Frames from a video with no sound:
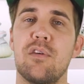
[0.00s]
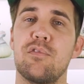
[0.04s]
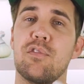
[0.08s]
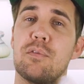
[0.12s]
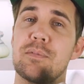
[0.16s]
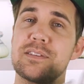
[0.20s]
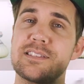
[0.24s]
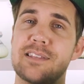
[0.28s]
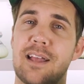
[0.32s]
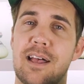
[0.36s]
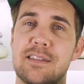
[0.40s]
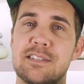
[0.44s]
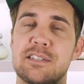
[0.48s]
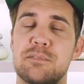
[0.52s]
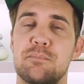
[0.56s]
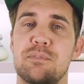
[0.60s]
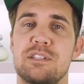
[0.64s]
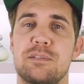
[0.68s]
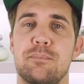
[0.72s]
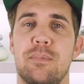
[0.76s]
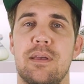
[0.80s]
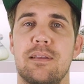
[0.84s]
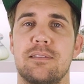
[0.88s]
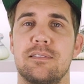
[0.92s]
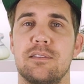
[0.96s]
From a sizing
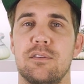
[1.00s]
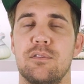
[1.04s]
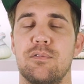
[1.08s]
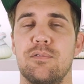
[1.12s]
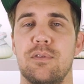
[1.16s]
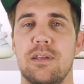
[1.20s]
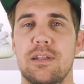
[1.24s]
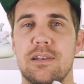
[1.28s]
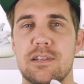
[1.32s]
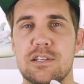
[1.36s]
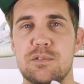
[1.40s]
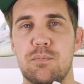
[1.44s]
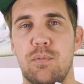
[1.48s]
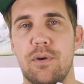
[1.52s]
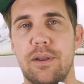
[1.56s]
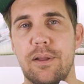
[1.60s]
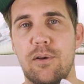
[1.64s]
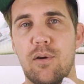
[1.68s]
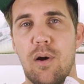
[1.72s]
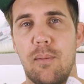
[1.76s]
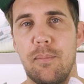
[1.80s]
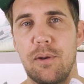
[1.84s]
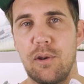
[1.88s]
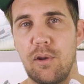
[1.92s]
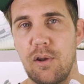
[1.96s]
perspective, it is pretty
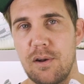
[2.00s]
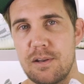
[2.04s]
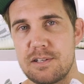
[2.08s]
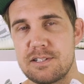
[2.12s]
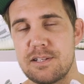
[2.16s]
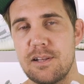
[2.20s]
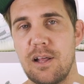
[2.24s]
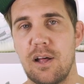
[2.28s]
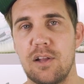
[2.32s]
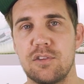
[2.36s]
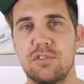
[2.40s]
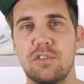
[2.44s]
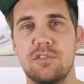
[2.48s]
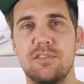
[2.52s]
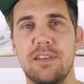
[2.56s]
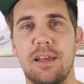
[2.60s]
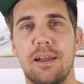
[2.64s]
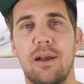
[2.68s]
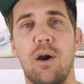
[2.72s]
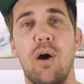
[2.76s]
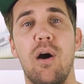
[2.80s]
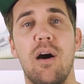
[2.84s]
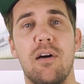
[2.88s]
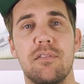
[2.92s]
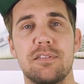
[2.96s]
common knowledge now to take
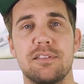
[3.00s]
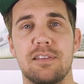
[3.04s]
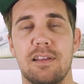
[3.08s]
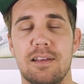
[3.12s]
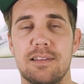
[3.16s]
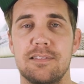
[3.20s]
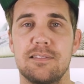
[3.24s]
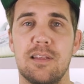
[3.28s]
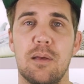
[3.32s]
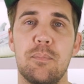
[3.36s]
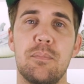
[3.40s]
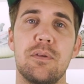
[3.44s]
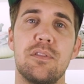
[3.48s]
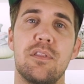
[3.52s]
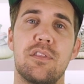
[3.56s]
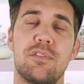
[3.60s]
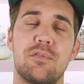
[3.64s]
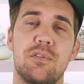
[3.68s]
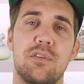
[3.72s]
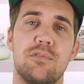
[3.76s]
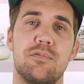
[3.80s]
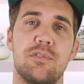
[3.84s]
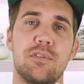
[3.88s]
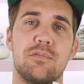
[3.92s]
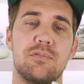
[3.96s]
a half size up in the
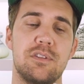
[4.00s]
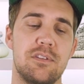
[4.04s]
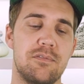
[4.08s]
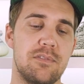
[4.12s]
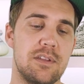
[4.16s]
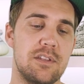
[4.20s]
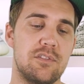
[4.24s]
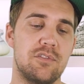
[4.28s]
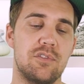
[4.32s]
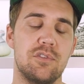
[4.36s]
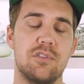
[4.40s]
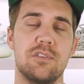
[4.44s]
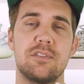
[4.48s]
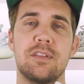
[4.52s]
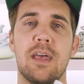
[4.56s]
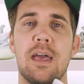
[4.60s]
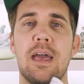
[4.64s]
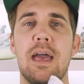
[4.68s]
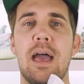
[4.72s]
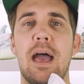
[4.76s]
350 V2s